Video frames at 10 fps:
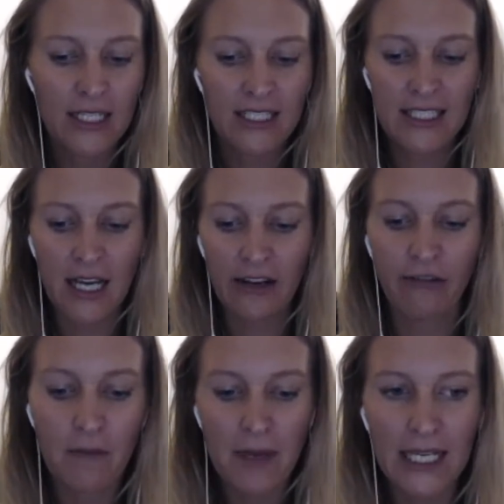start
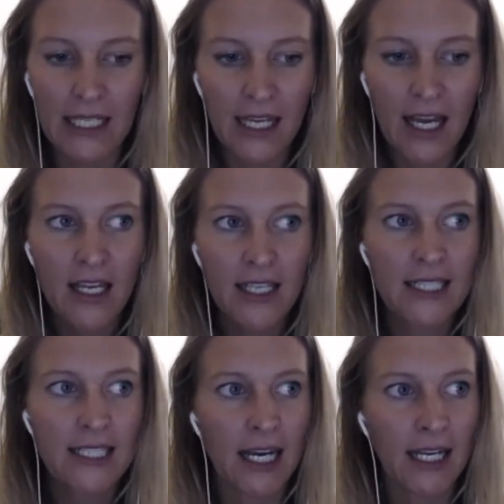for me
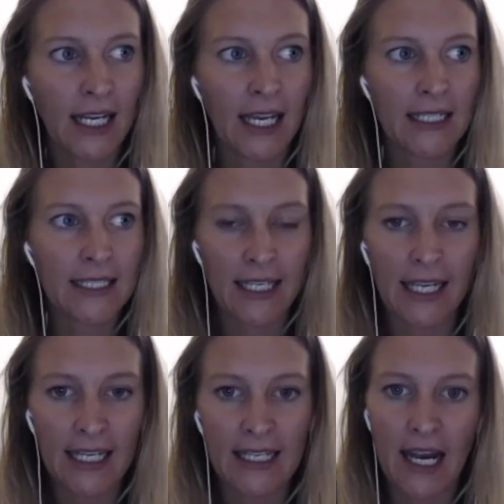starting at
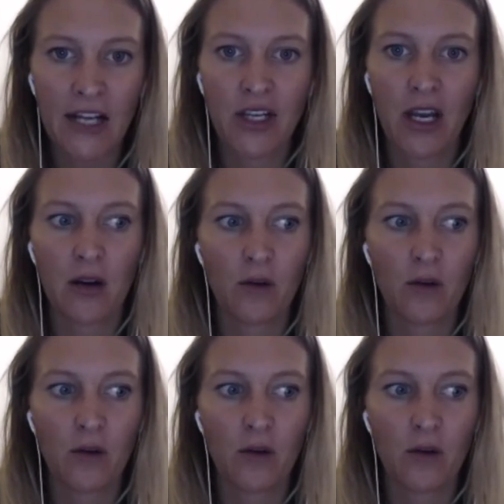sitting in nature